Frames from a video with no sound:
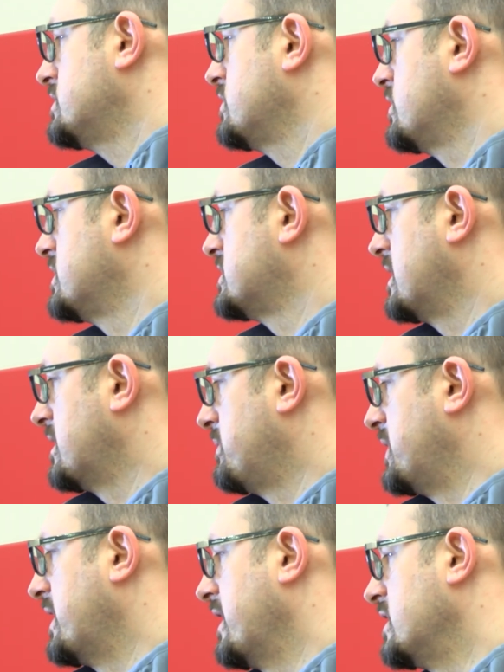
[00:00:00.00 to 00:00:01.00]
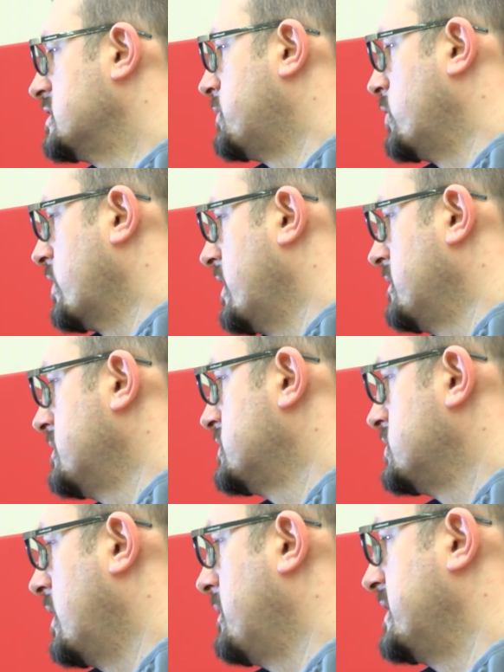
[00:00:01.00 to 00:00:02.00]
So it's like a big English program.
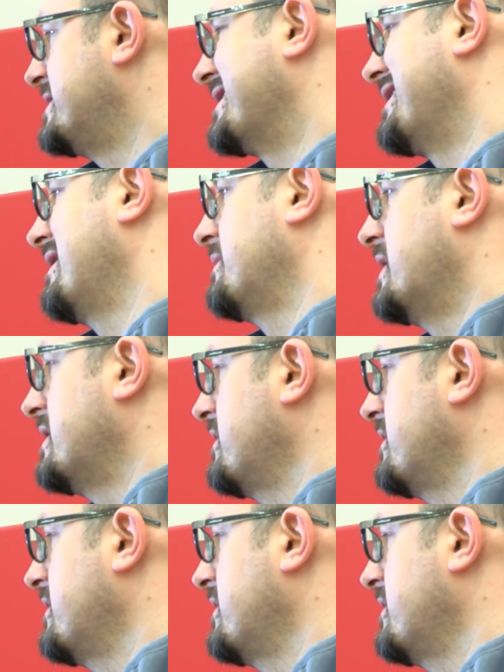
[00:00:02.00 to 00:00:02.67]
So I'm basically I'm not